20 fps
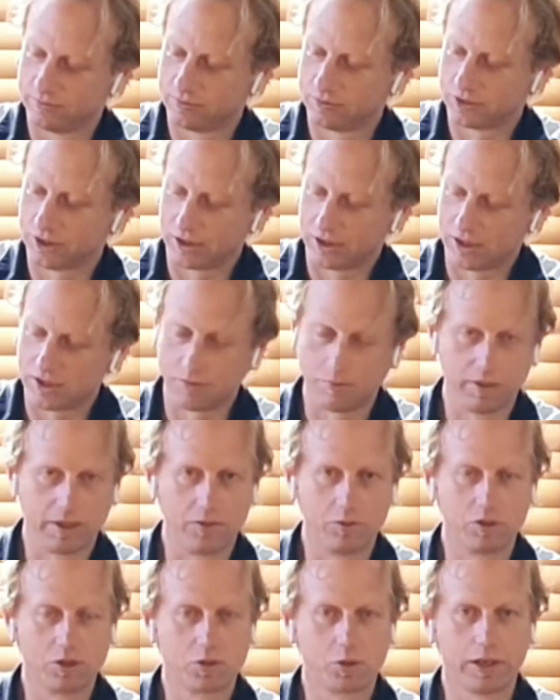So it doesn't matter
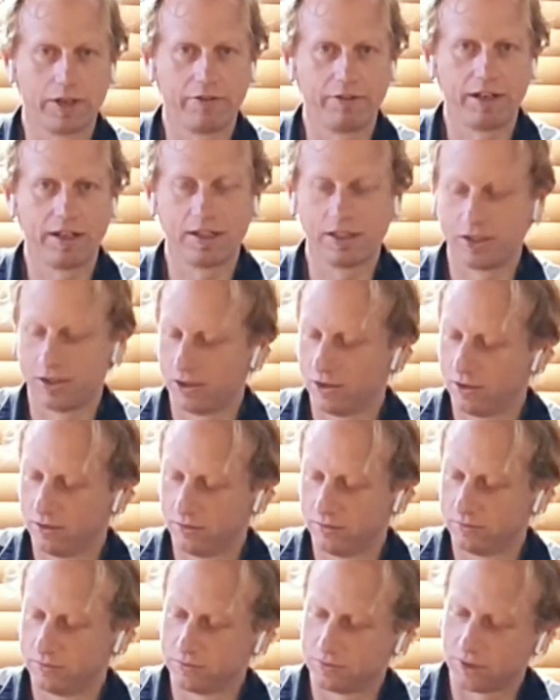which way around you do it.
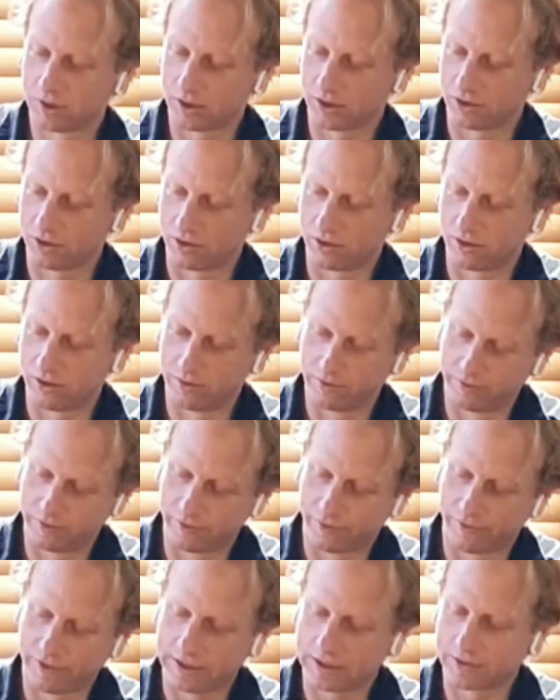I could do the
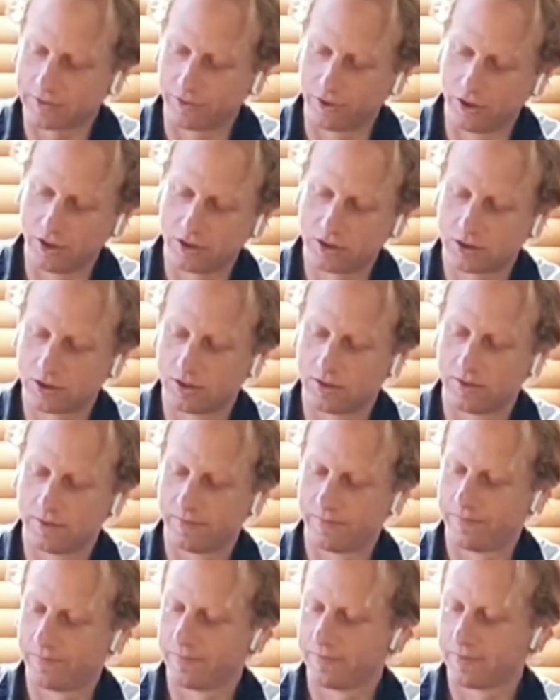face first,
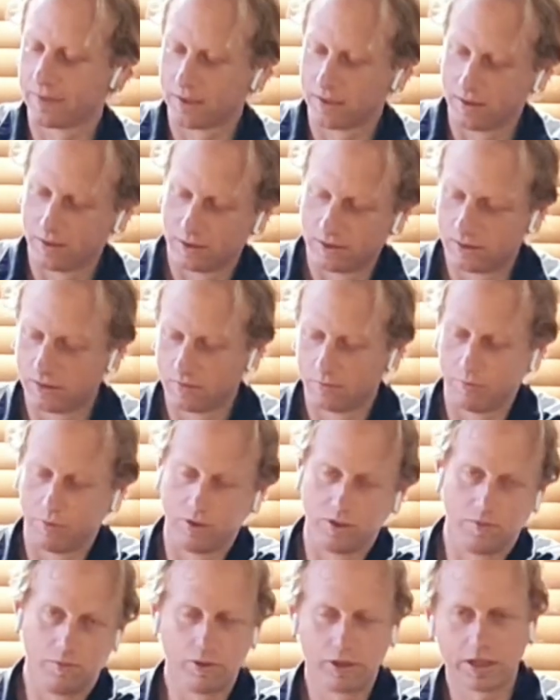put
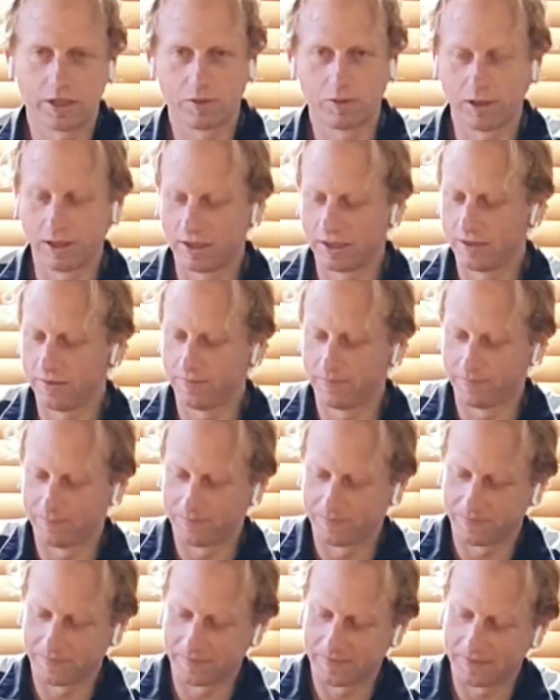the body one in,
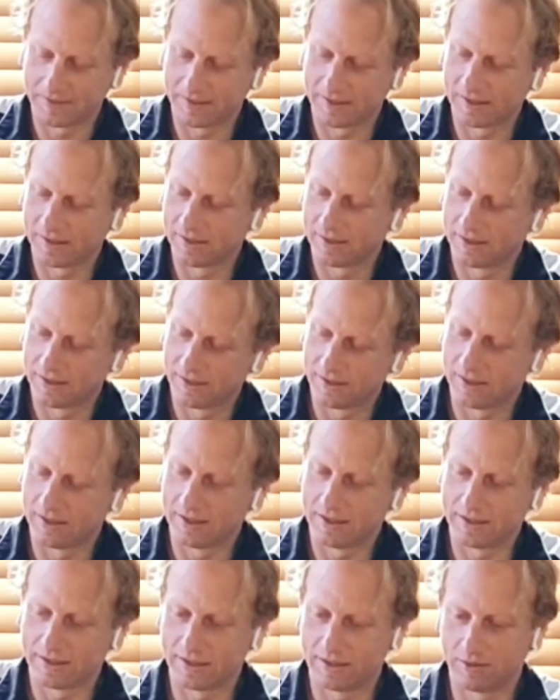
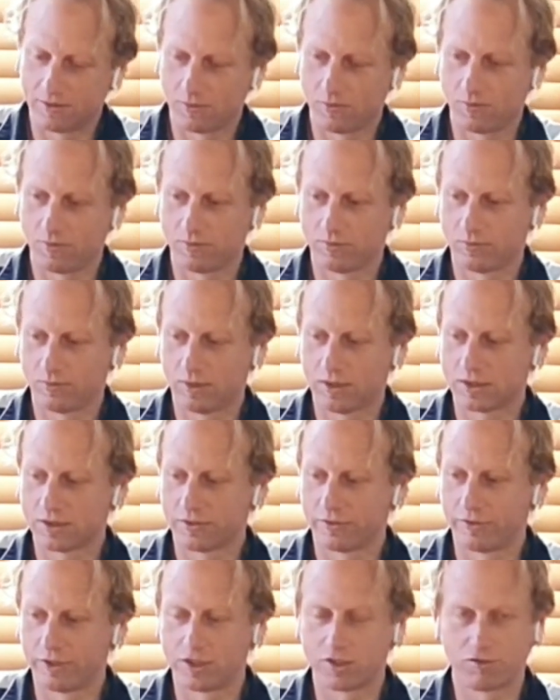and then once
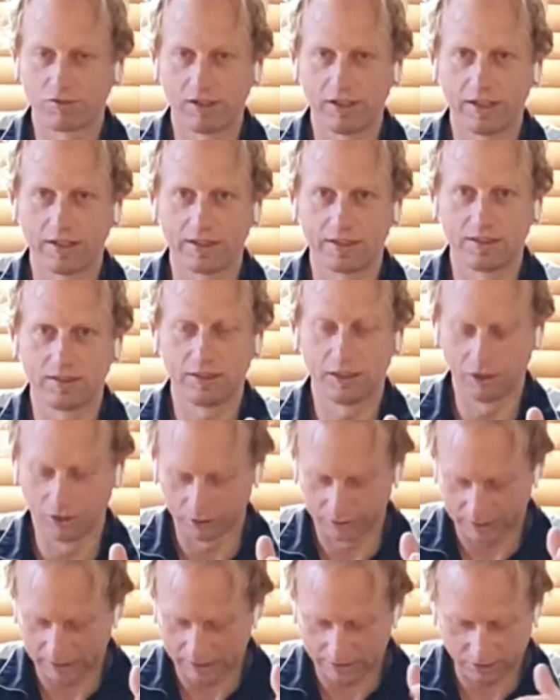I've finished routing, you
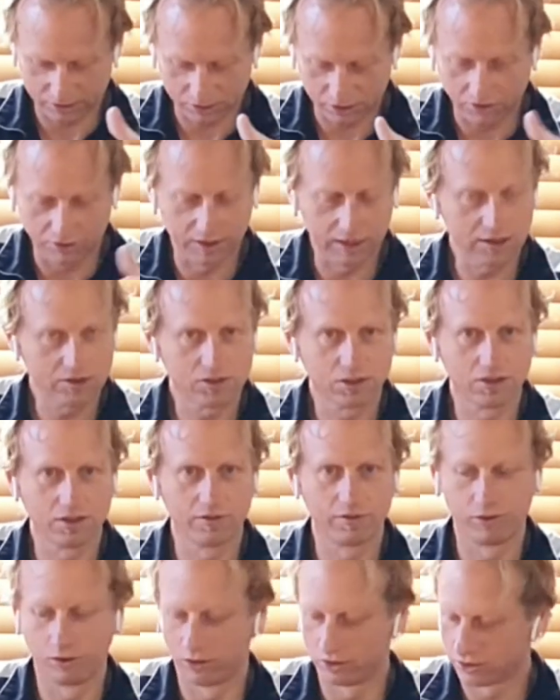look down, there's no dust on the
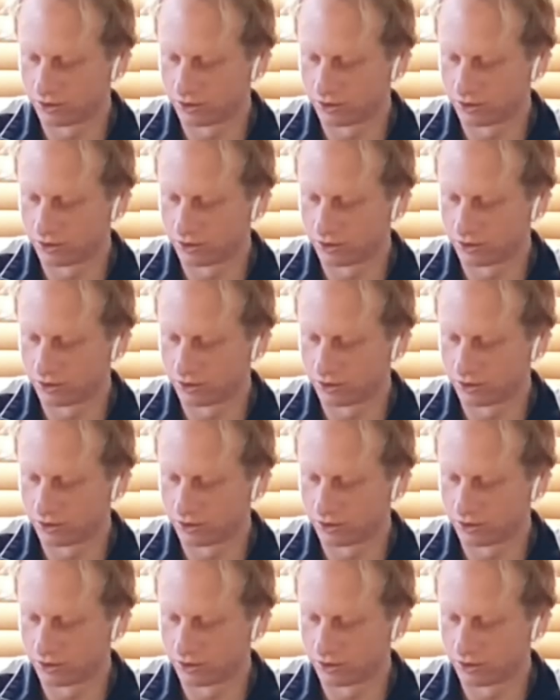floor. It's